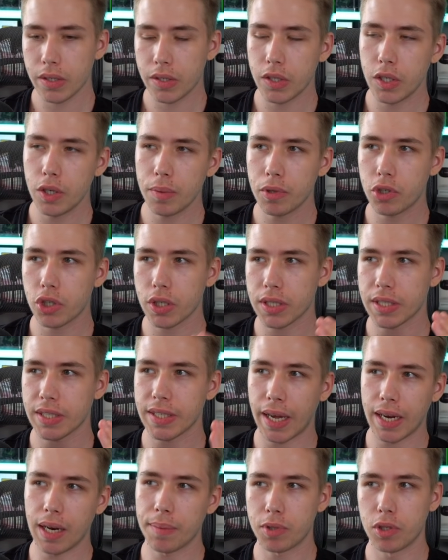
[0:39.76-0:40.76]
So you would just
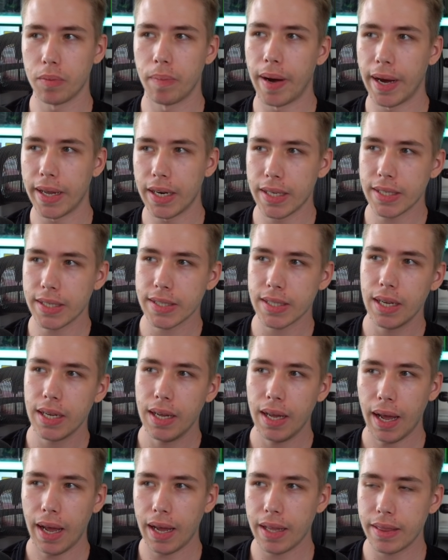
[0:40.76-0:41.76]
sign up to Binance
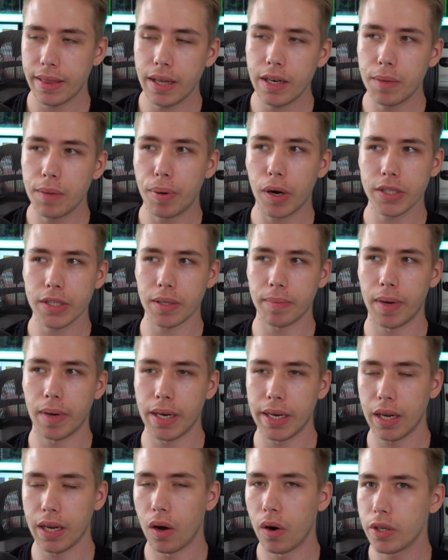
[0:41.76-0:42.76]
and then deposit
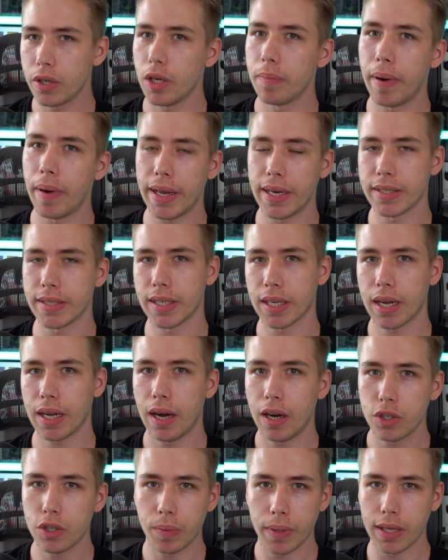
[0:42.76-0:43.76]
money on your Binance
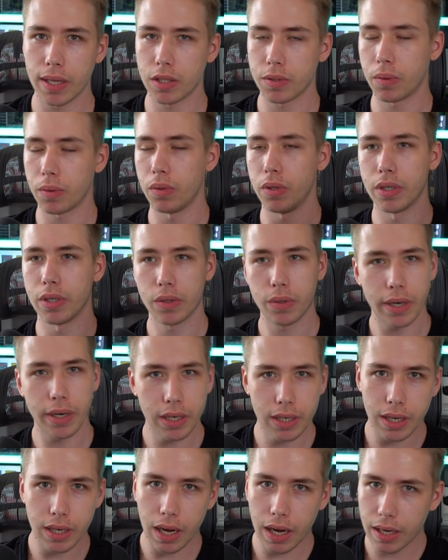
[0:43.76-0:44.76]
account, whether it's through your
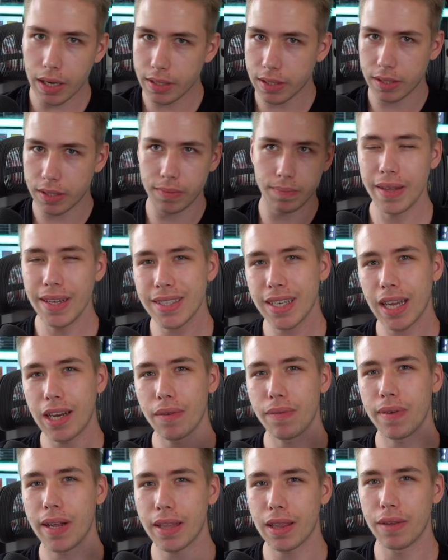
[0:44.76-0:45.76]
credit card. This is kind
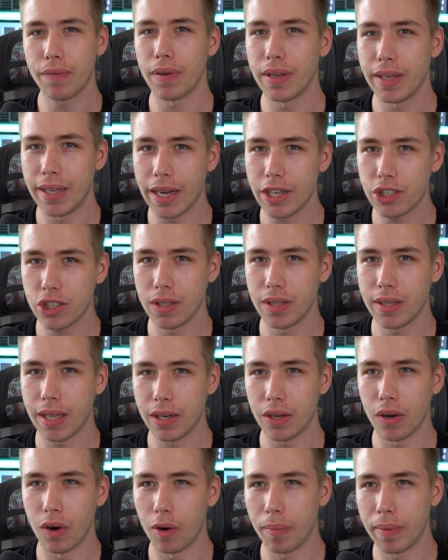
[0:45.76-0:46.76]
of like the foundation that
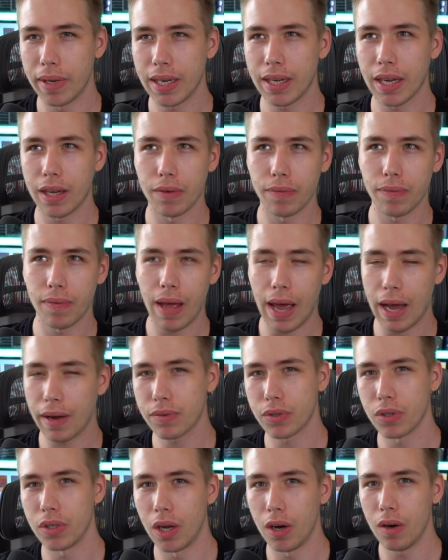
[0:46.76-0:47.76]
you already kind of have
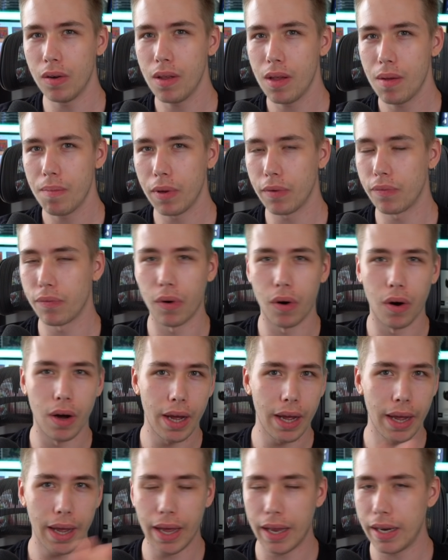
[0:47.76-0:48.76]
to know before
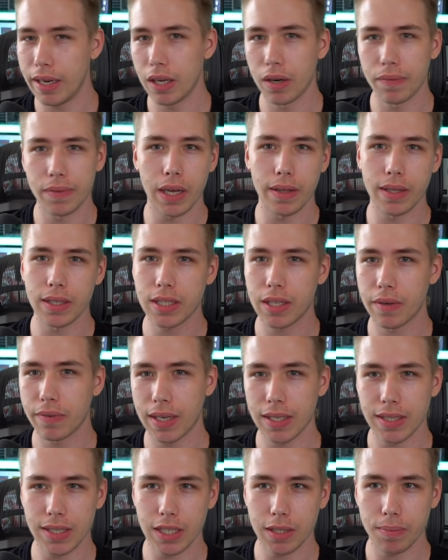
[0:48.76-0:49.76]
any of the other stuff
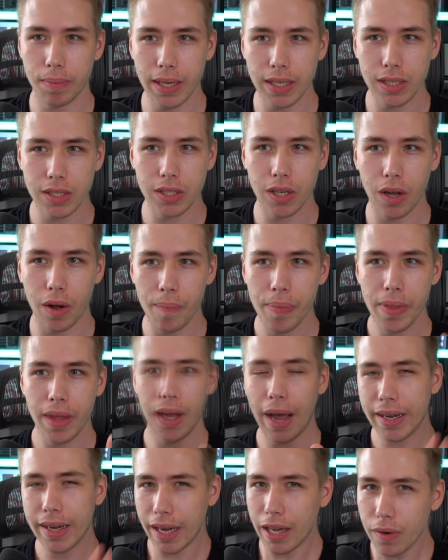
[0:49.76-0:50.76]
gets explained. So
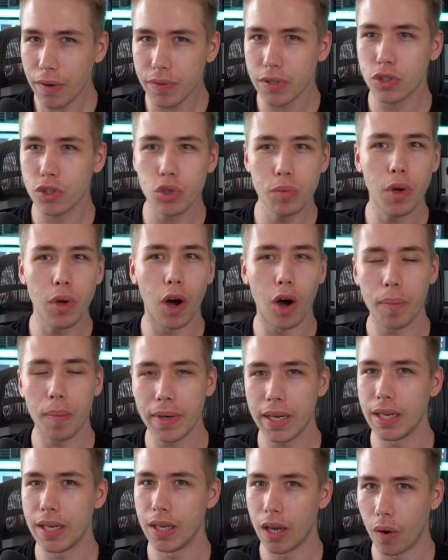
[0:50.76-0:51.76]
I kind of assume you
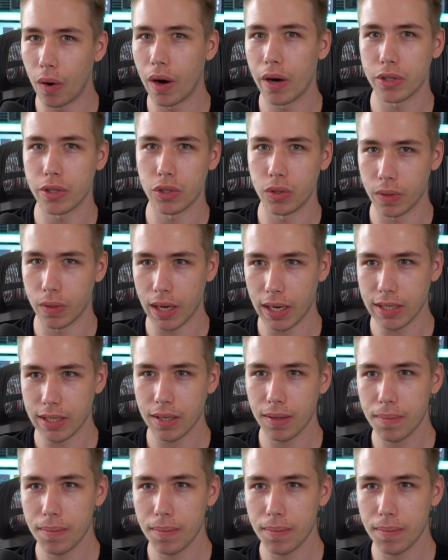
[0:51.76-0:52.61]
already know how to do that.